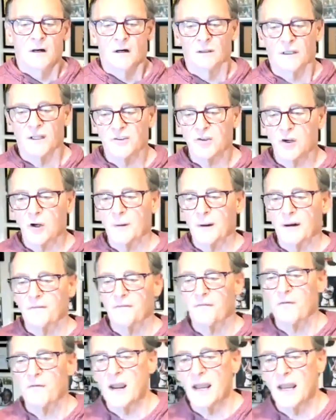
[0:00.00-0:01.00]
Let's talk about
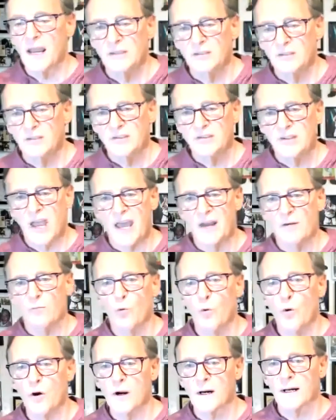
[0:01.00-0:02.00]
friends and
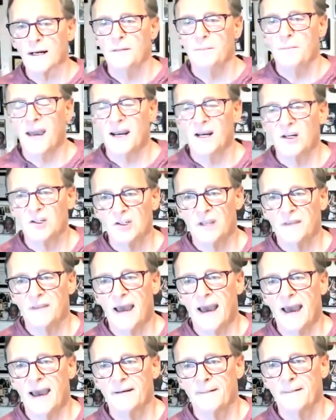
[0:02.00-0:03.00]
work and managing
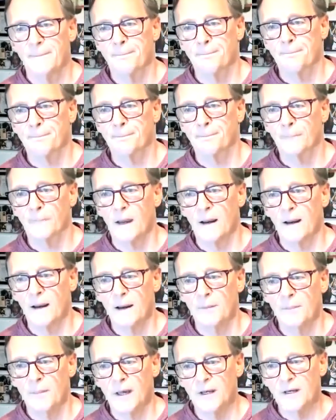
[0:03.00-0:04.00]
that.
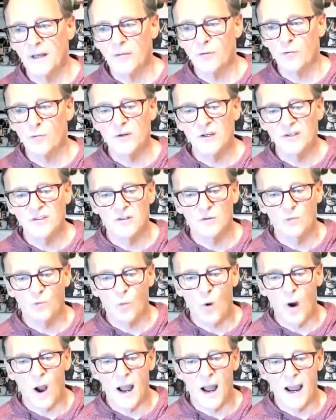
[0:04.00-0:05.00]
Another reason
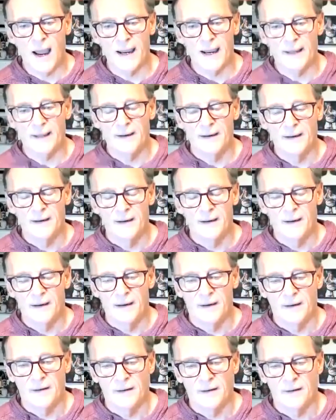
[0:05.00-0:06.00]
why
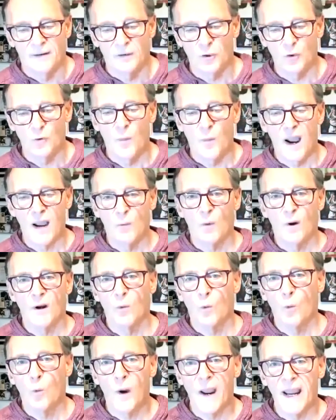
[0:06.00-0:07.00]
you might want
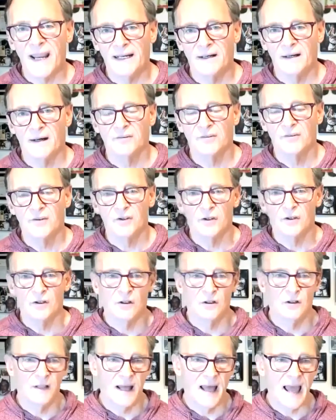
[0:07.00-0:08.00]
to wait
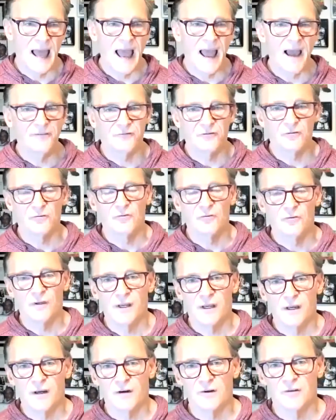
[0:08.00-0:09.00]
until after New
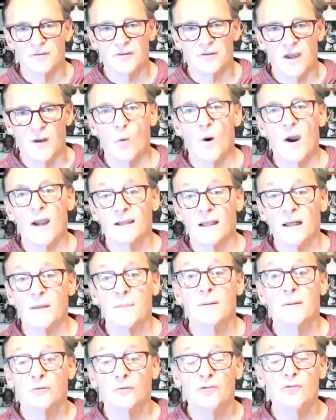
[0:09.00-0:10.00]
Year's, and why a lot of
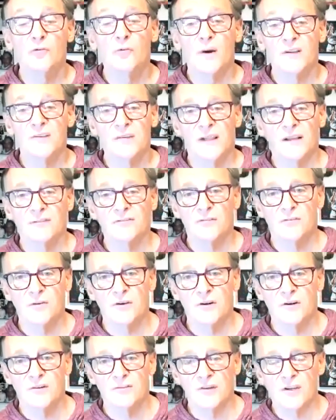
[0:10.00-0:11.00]
people do wait till after New
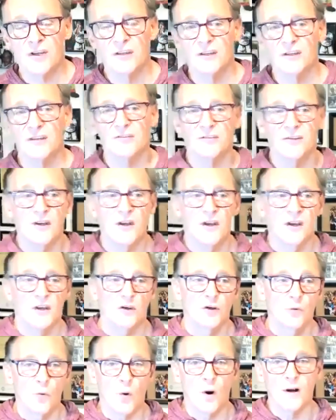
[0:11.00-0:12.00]
Year's, is
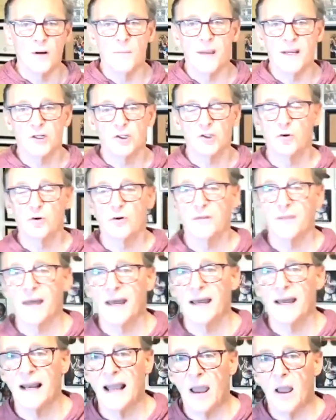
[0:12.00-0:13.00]
you want to make sure
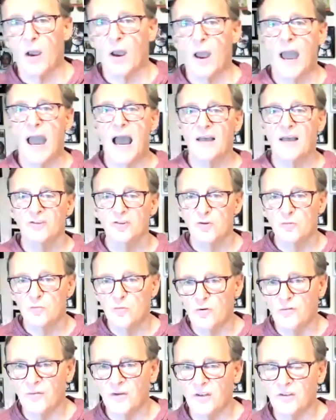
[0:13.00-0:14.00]
that as you
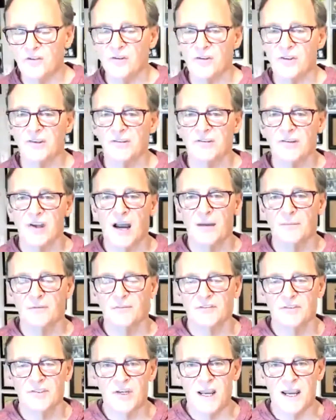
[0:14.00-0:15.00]
move into this time
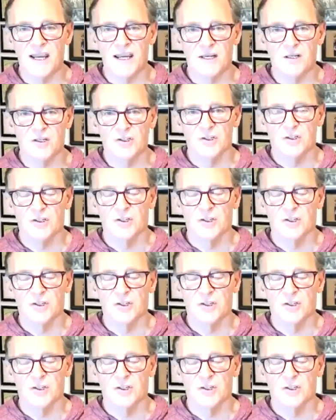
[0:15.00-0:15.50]
of change,